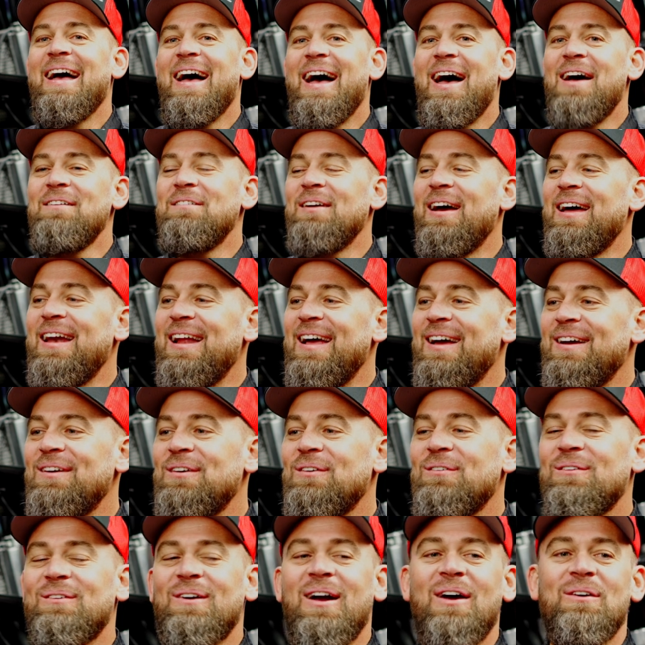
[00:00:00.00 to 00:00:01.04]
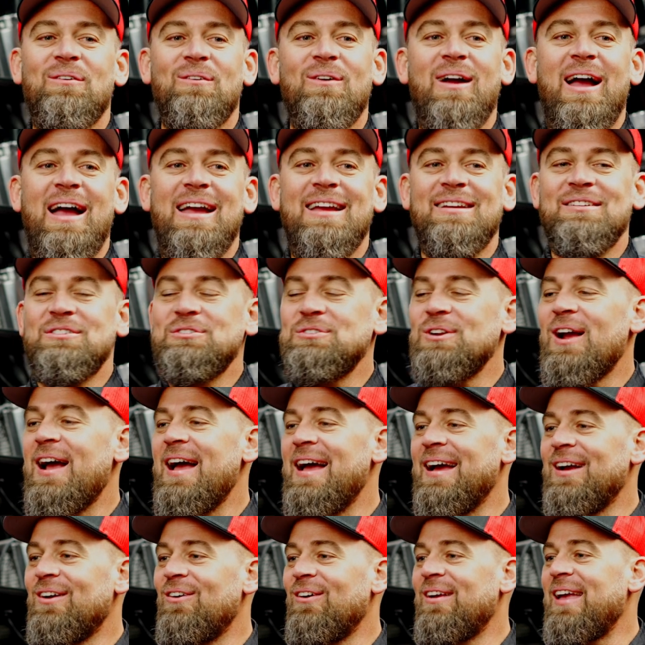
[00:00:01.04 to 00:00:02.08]
I've got a right
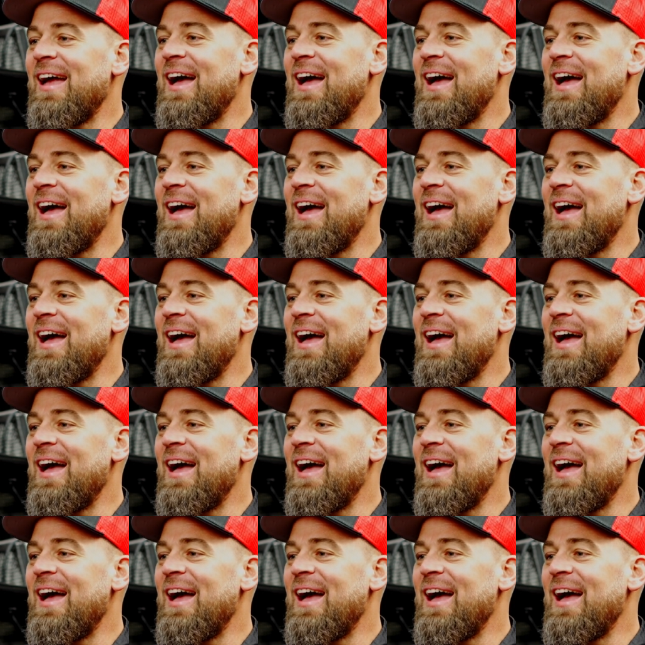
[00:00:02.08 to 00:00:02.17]
triangle